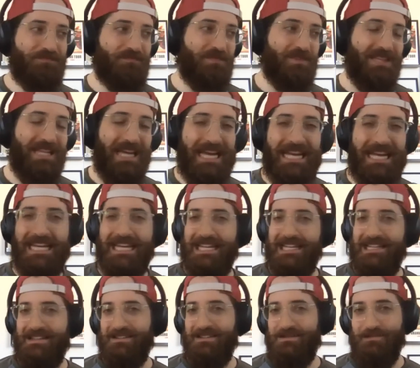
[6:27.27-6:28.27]

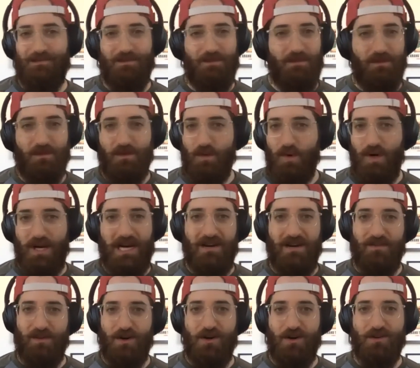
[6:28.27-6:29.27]
lighting,
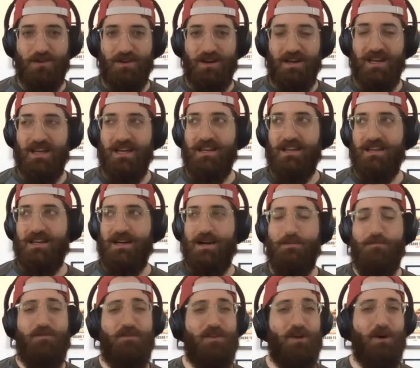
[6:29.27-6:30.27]
whatever, right?
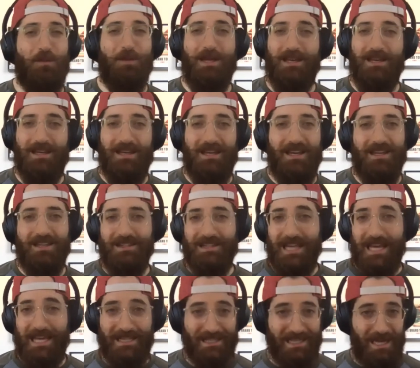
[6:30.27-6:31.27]
Filming in
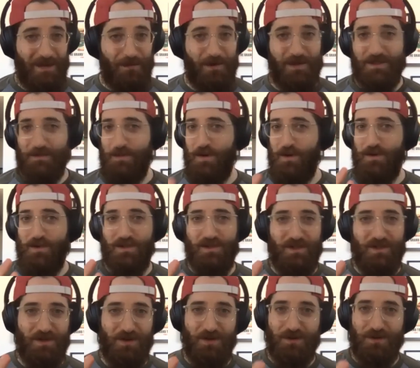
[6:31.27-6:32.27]
landscape as opposed
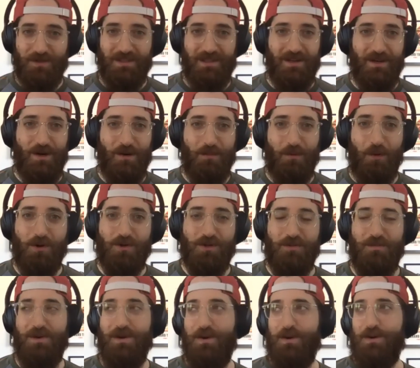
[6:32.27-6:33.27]
to,
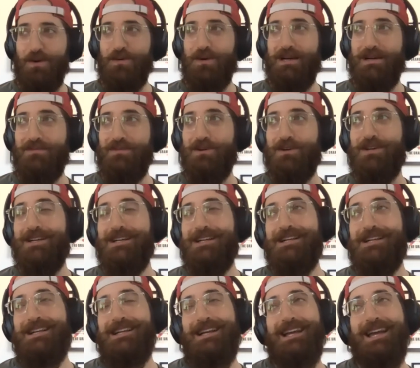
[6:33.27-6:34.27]
portrait mode or whatever.
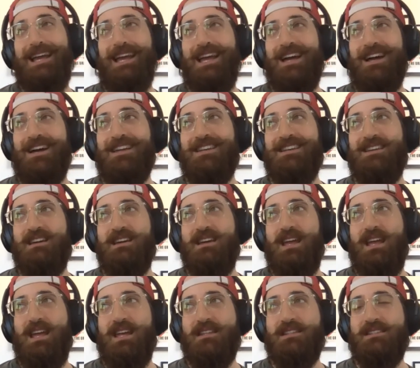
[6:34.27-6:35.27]
And
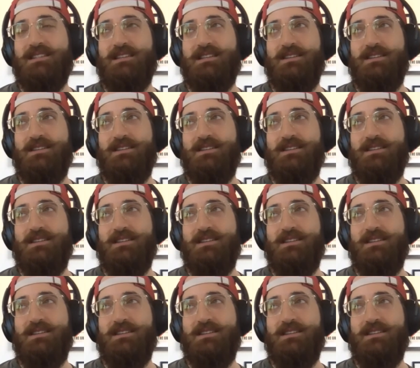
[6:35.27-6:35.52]
it's